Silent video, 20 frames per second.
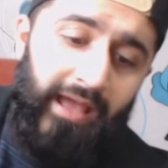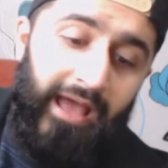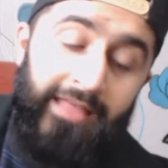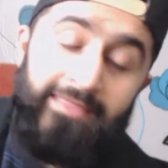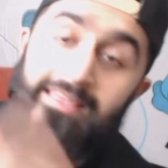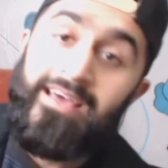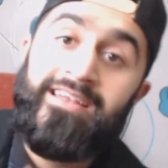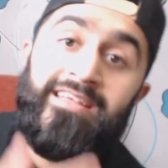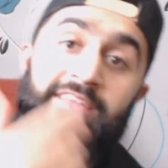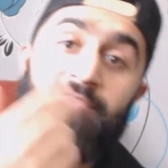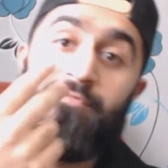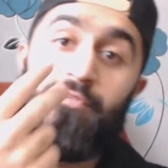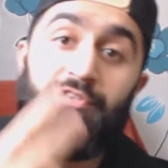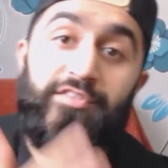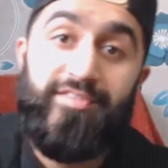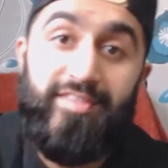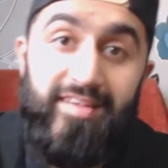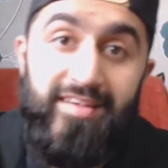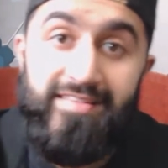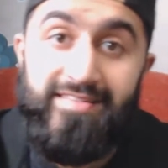And then he
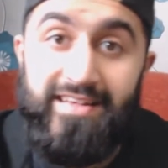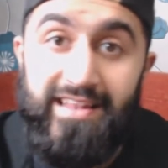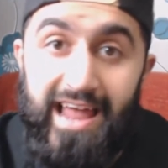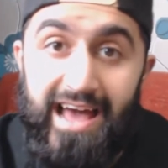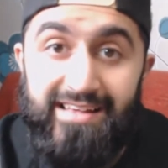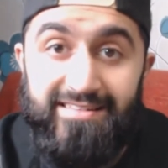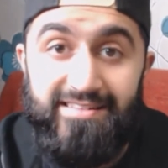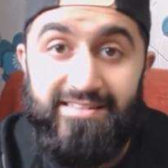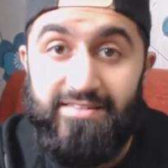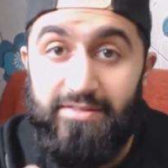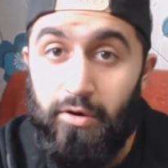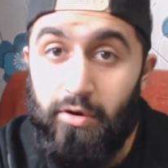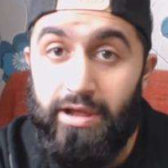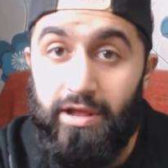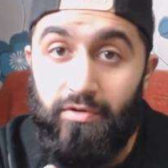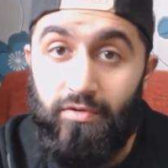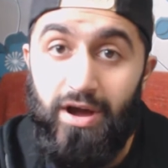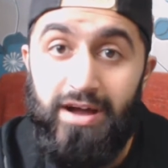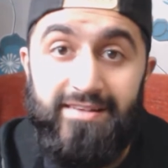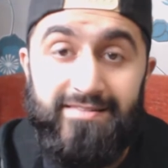foresees Glasses
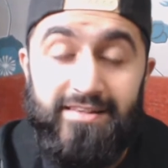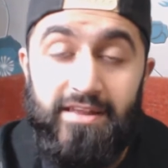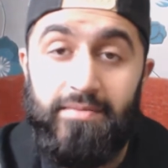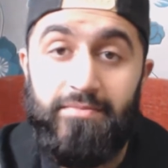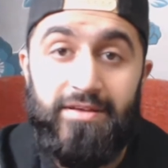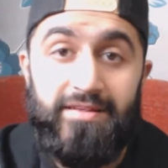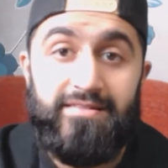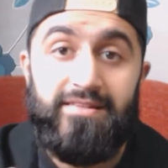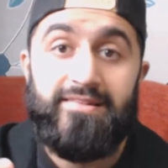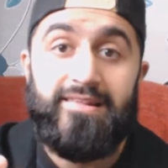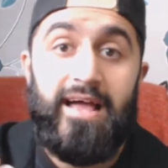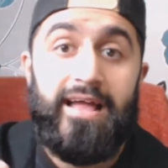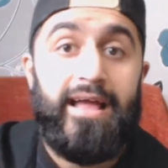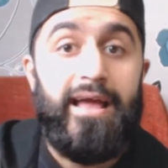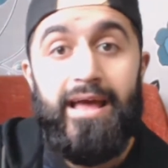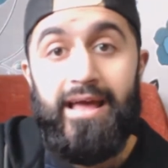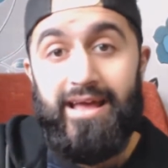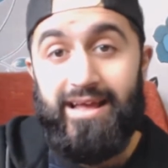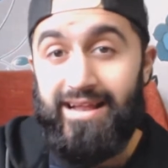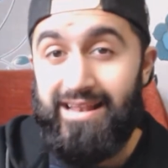throwing rocks at him, because he's like,
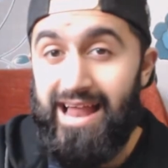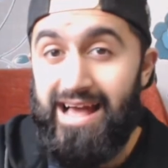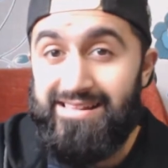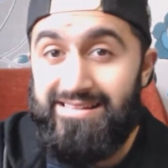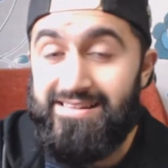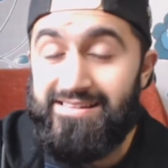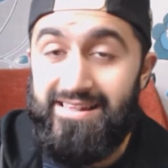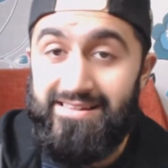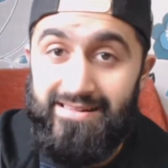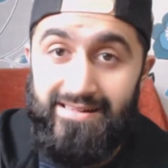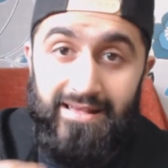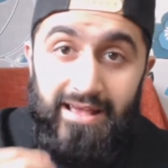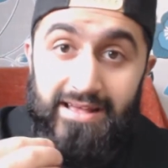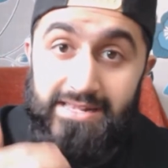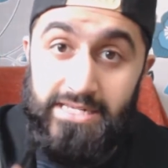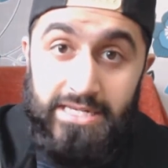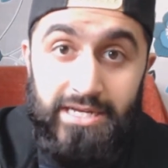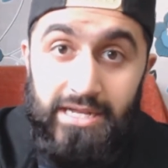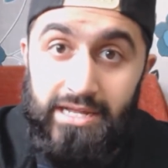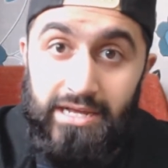Glasses
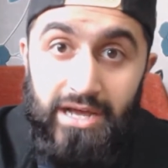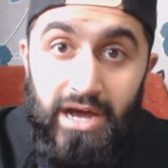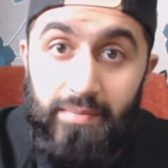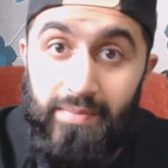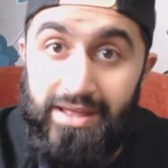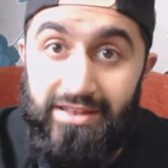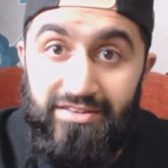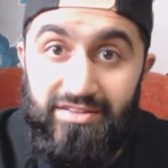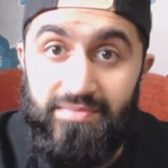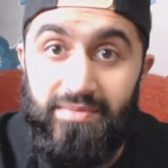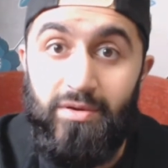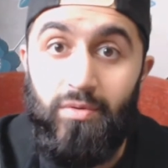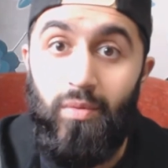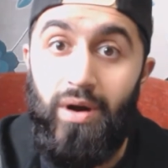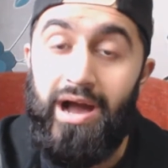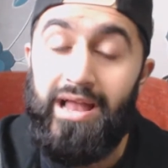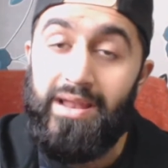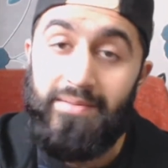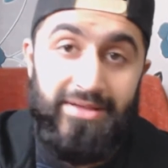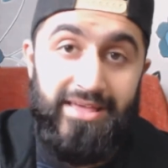isn't going to come into me
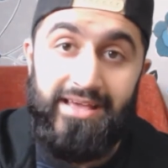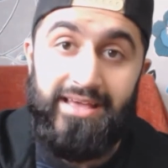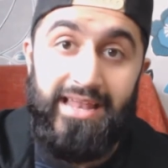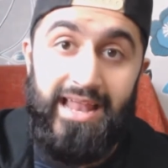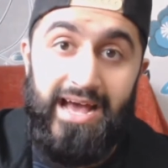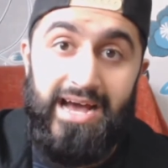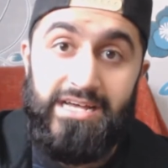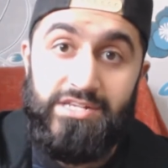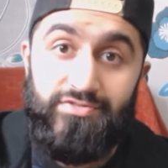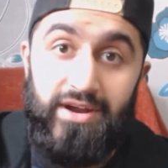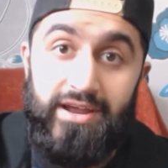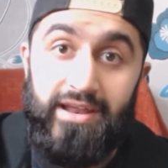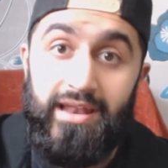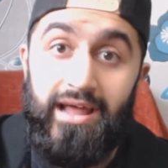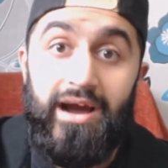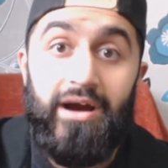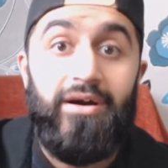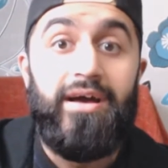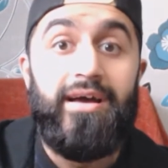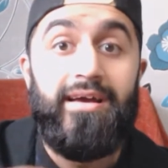while I'm kicking ass right
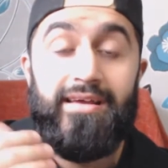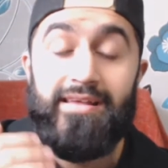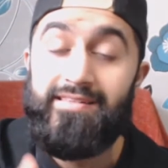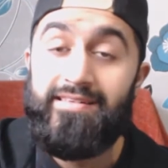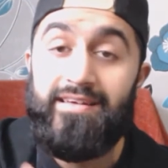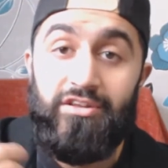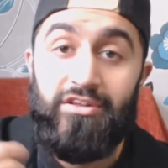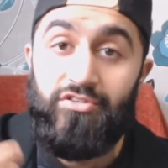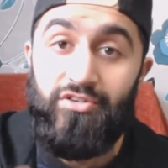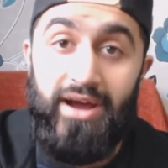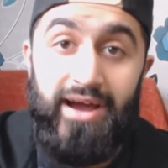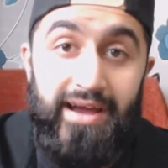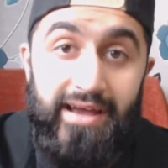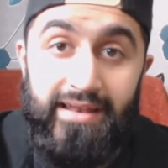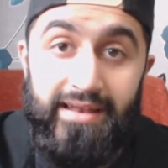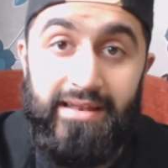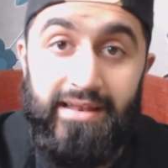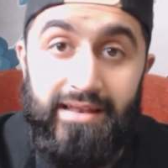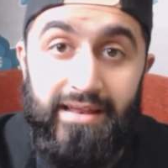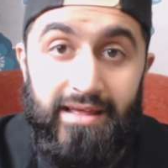now. He's going to try
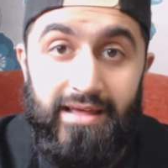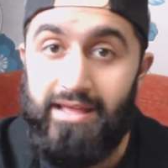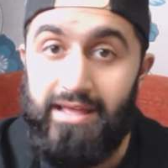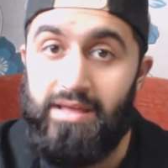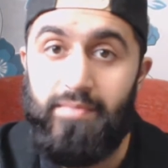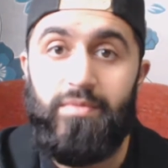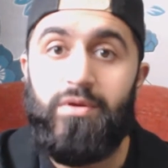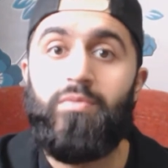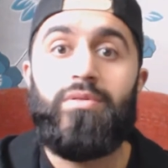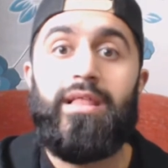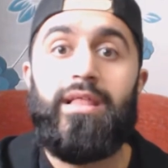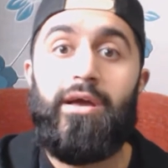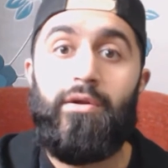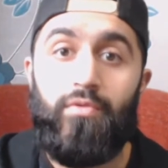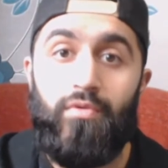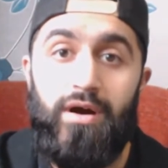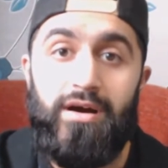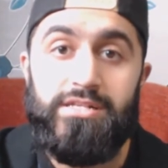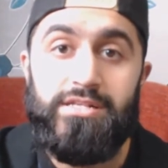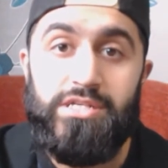and hit me with like
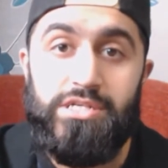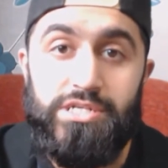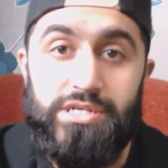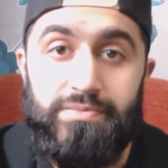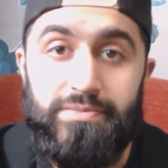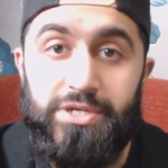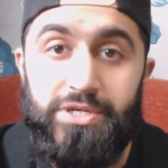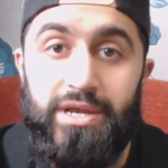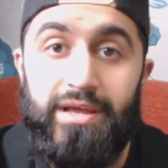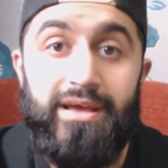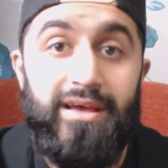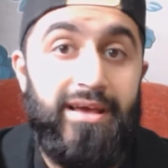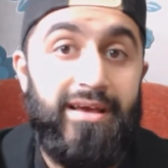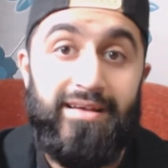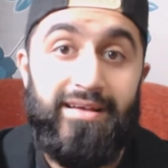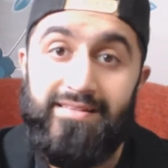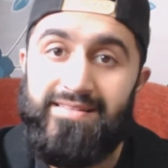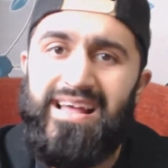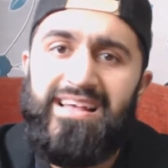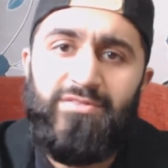rocks or some shit,
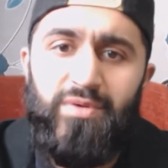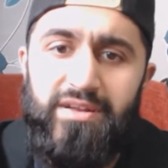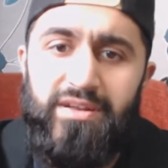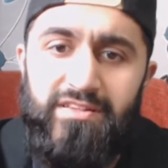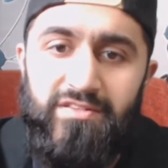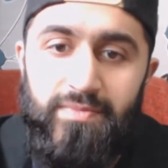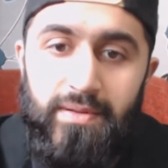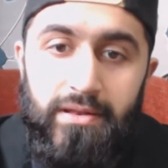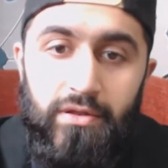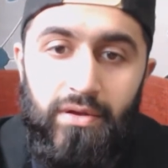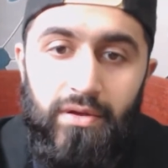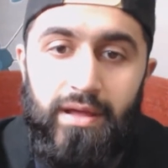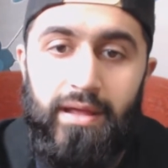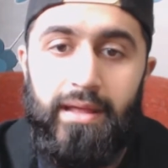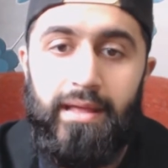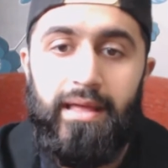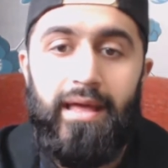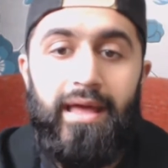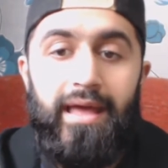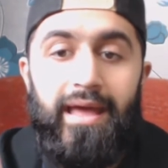because that's what he's been
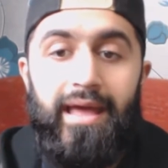doing.